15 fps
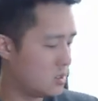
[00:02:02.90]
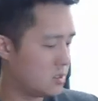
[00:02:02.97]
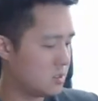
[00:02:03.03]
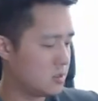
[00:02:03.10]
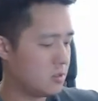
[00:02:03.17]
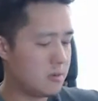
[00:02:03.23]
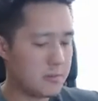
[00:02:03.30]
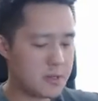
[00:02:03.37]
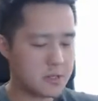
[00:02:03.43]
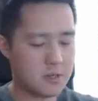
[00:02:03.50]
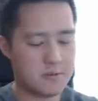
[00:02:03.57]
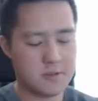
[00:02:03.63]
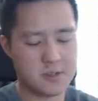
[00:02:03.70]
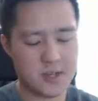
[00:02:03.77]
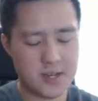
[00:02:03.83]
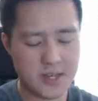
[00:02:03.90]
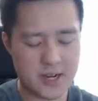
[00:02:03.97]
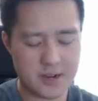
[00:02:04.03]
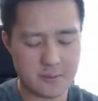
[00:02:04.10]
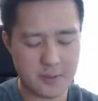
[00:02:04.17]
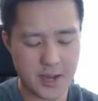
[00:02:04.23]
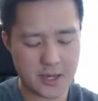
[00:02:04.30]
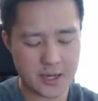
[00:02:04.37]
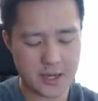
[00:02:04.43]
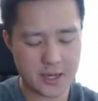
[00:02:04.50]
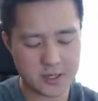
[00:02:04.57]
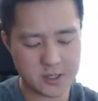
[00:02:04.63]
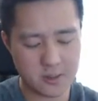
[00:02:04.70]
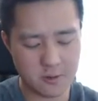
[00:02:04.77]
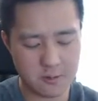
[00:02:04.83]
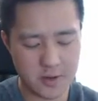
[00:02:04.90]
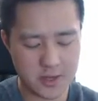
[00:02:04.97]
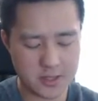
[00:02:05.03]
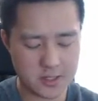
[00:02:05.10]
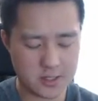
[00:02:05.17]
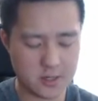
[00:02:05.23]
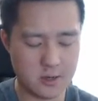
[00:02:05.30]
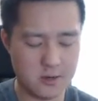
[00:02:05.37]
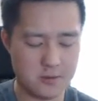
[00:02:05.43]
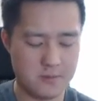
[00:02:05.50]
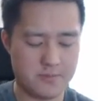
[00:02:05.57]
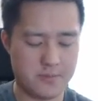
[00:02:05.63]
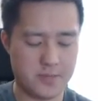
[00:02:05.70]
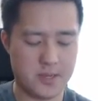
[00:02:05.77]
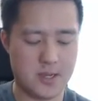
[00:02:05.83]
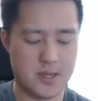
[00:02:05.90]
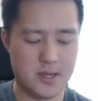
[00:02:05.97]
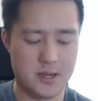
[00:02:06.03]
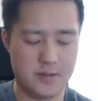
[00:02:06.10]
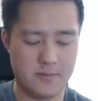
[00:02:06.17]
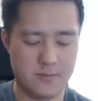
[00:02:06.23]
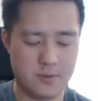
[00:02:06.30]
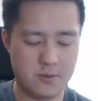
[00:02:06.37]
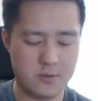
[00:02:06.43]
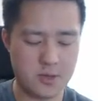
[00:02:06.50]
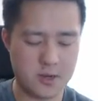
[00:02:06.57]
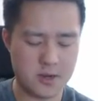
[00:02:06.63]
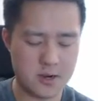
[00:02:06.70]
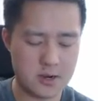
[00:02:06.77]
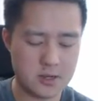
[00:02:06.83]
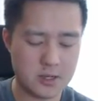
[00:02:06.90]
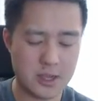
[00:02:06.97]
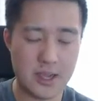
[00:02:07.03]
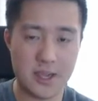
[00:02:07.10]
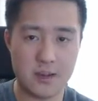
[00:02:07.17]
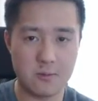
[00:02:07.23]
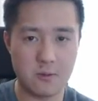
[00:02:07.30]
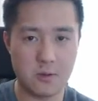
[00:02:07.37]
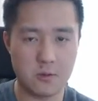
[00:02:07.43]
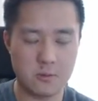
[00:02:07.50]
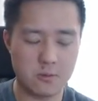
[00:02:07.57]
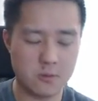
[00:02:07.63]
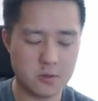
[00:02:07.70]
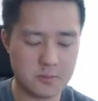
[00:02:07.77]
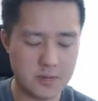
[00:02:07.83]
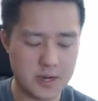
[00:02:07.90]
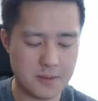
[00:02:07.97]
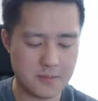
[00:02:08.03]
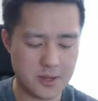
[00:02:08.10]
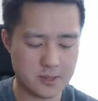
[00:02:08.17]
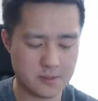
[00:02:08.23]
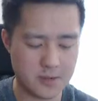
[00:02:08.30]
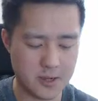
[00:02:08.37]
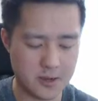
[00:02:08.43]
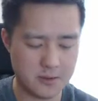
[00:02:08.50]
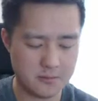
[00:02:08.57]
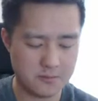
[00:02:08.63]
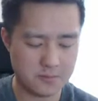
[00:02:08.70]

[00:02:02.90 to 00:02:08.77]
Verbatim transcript: So I'm not sure if there's any kind of pack trick, so we'll probably just go um, through the cards, and we'll we'll speed up as we go.